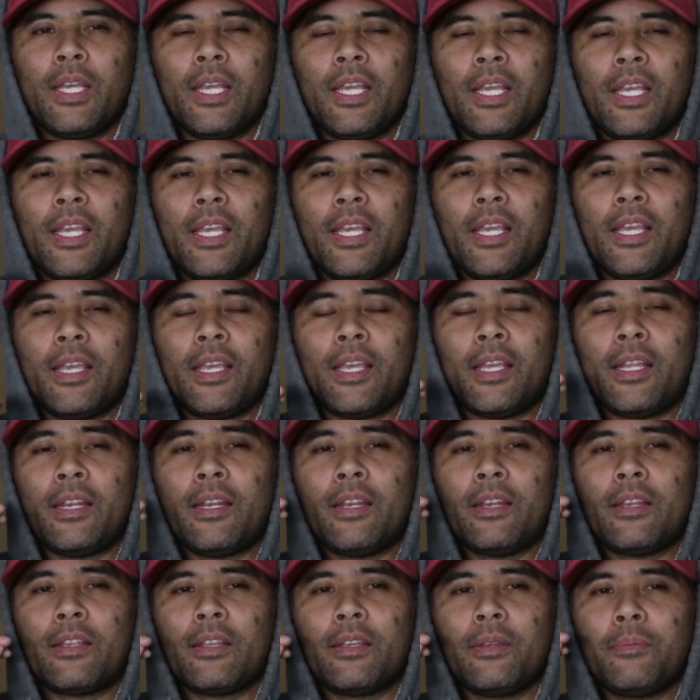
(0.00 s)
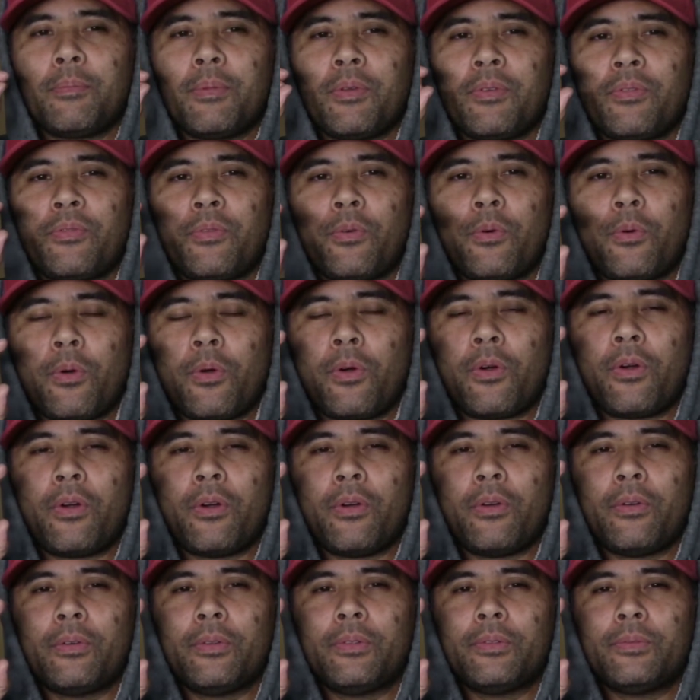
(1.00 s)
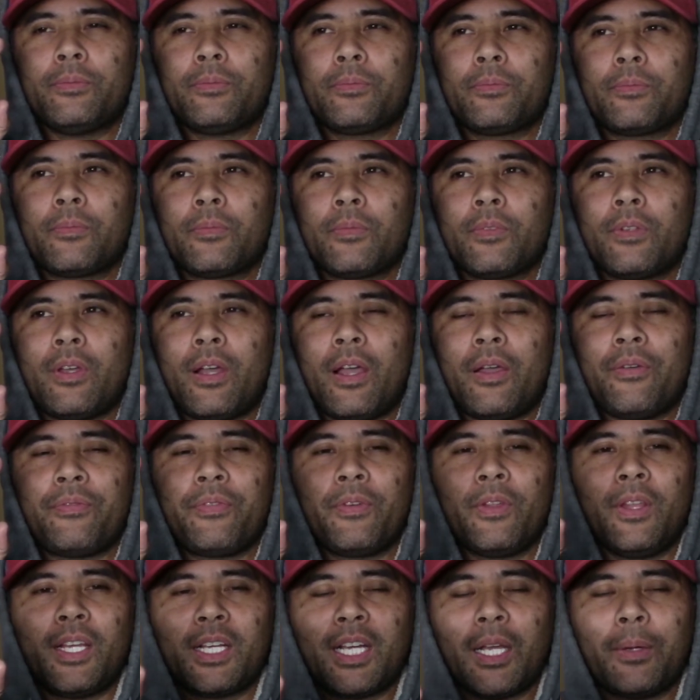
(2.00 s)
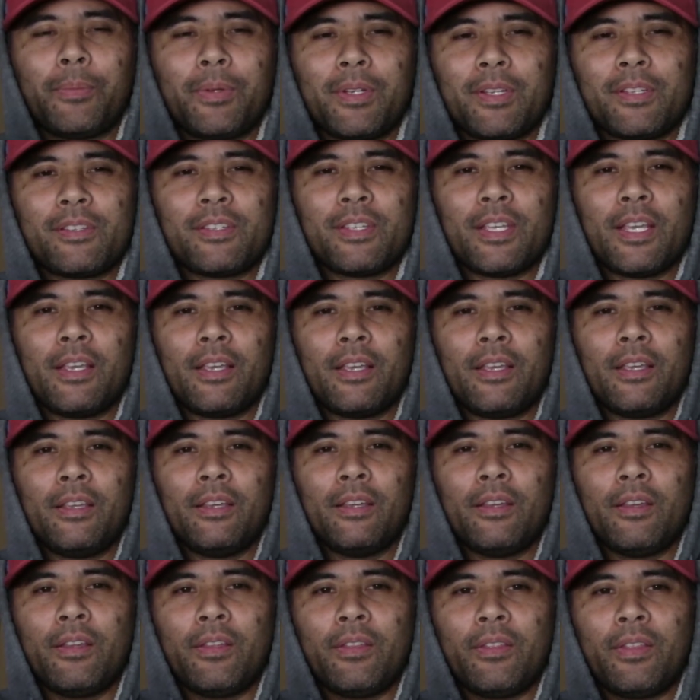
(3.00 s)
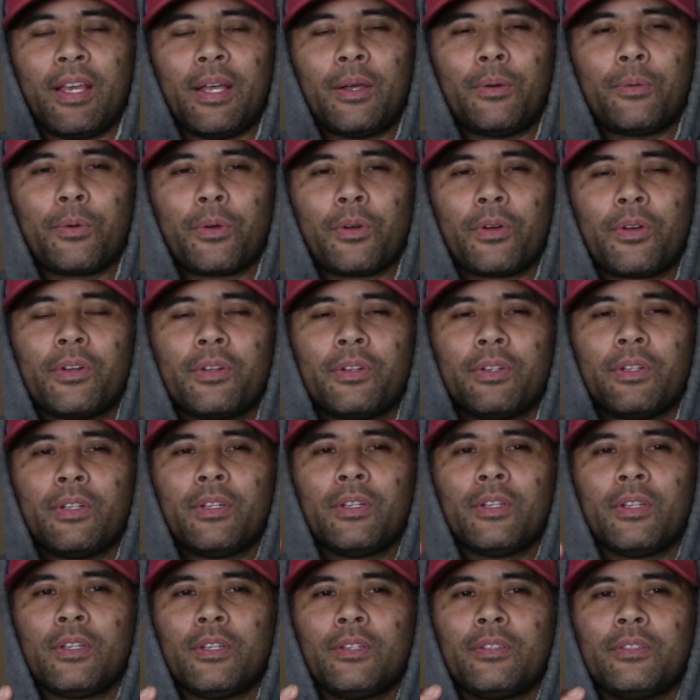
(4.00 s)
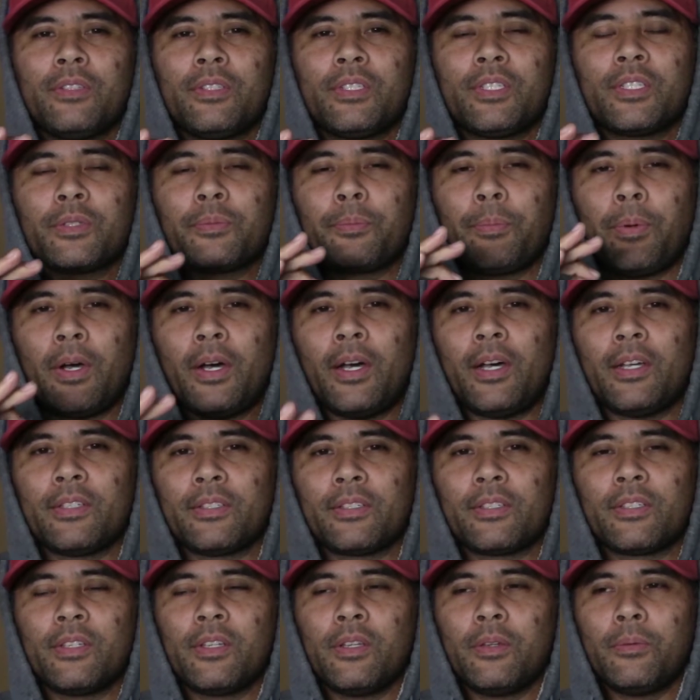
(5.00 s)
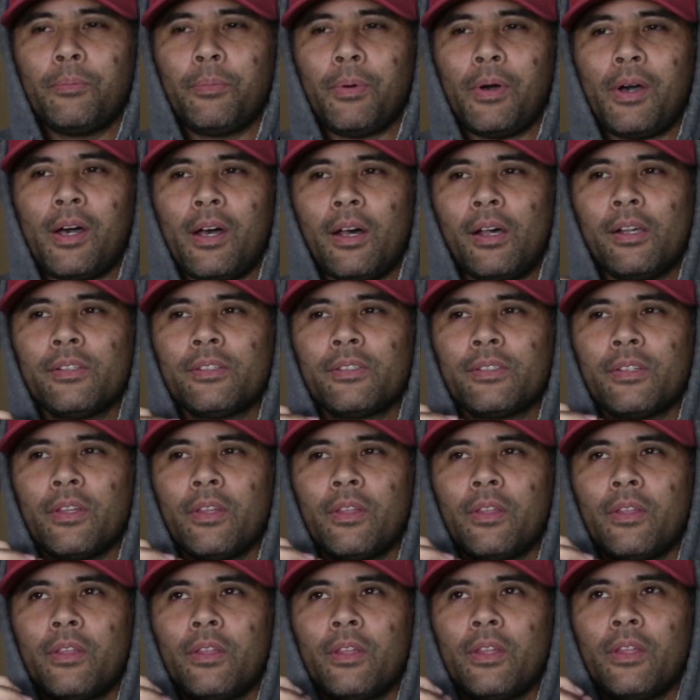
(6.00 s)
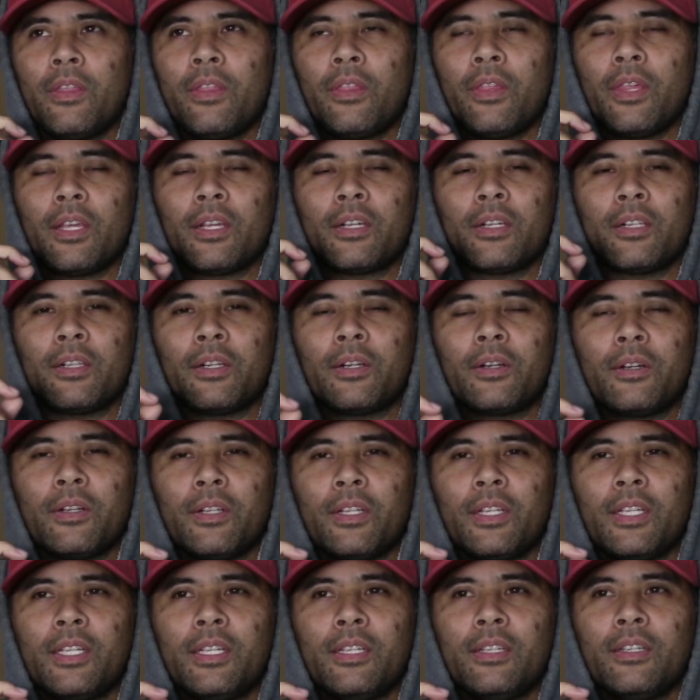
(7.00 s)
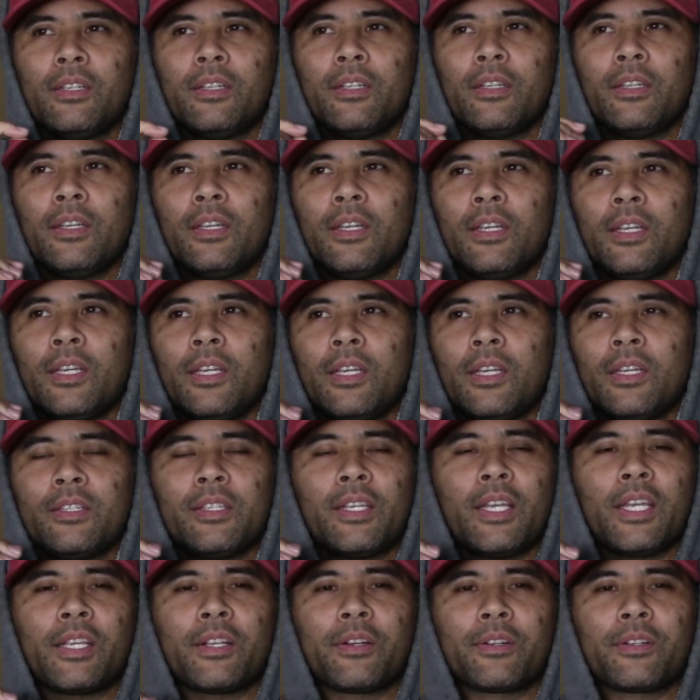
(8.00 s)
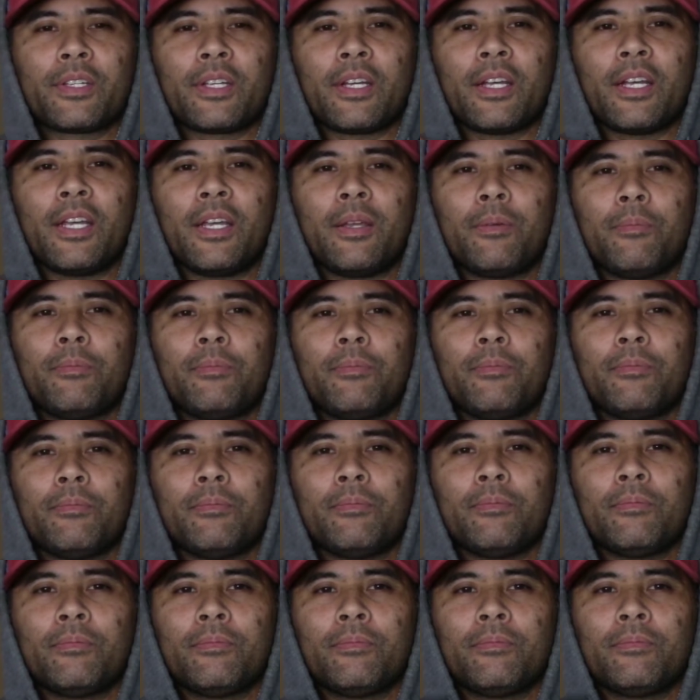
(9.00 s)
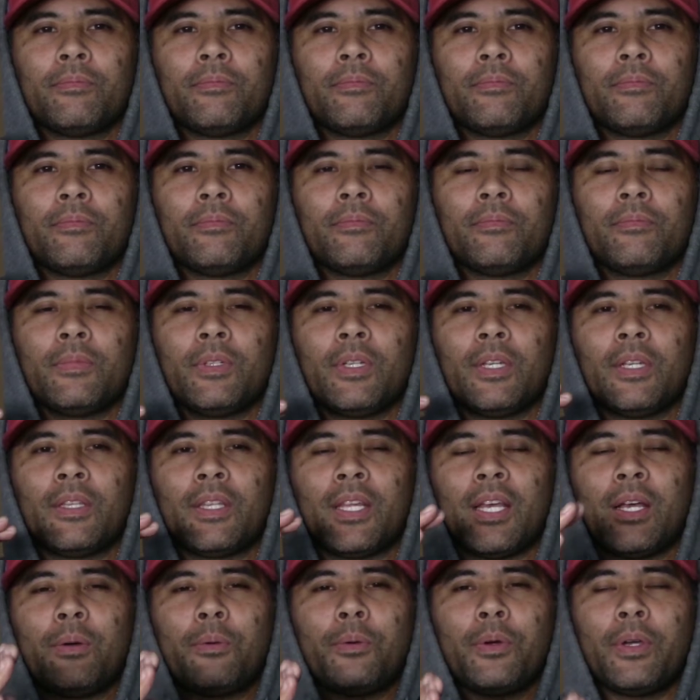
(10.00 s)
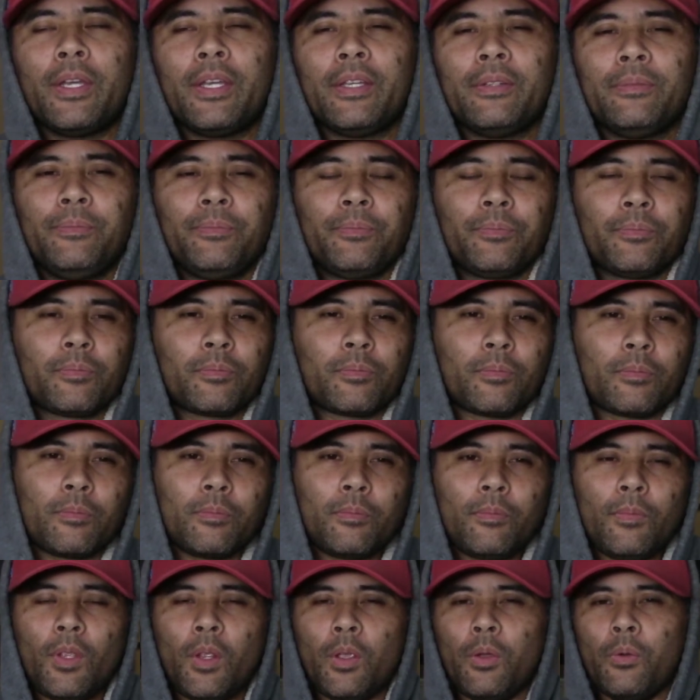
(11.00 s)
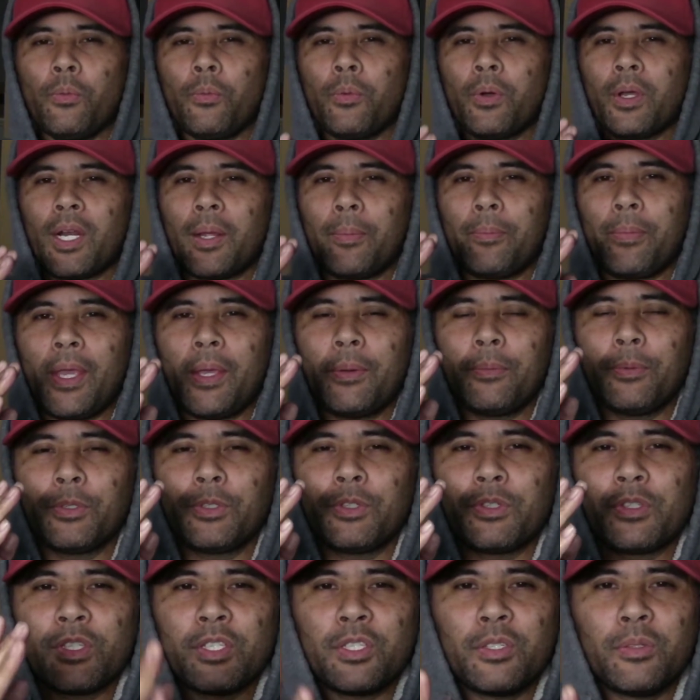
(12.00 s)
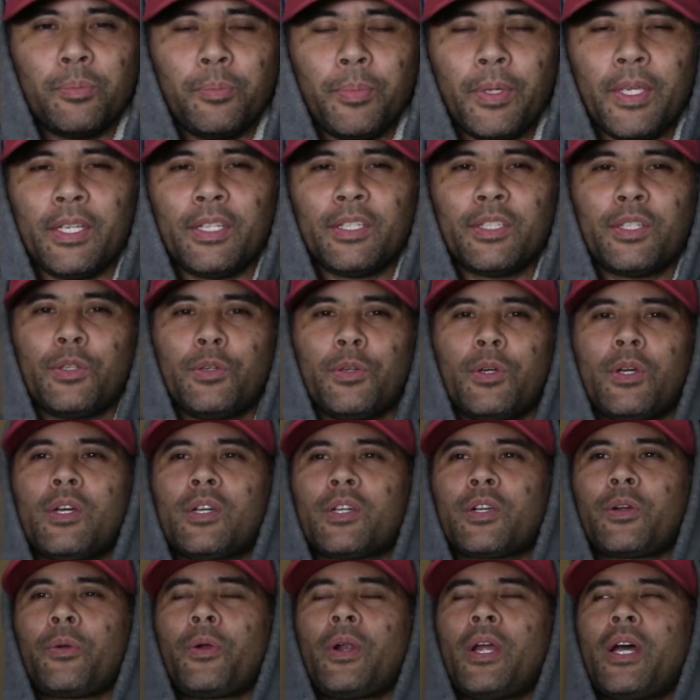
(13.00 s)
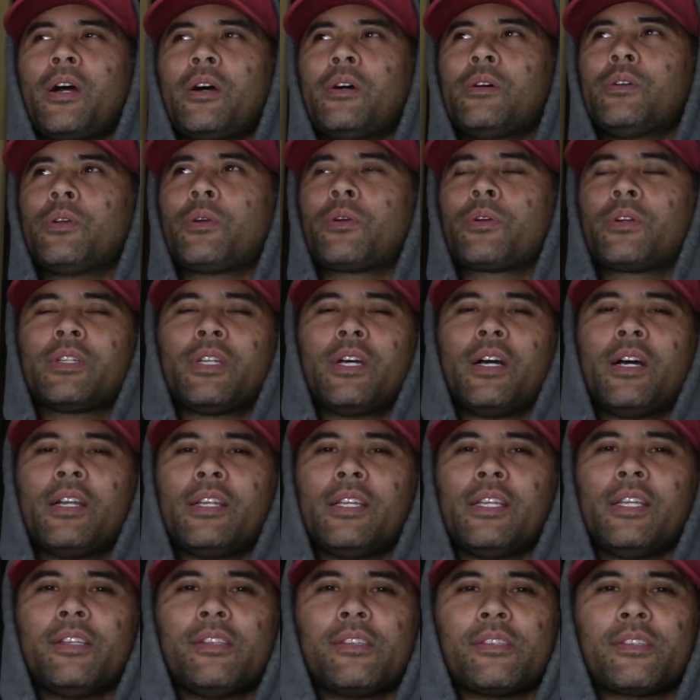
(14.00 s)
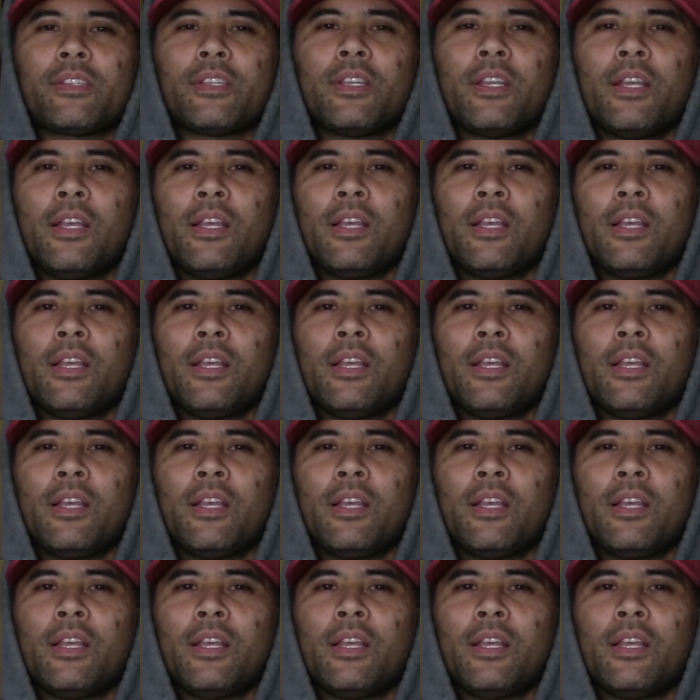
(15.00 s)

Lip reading: and before I feel like I'm going to say that word, just pause, think clearly, take your time, and that way when I'm able to speak to a crowd or an audience,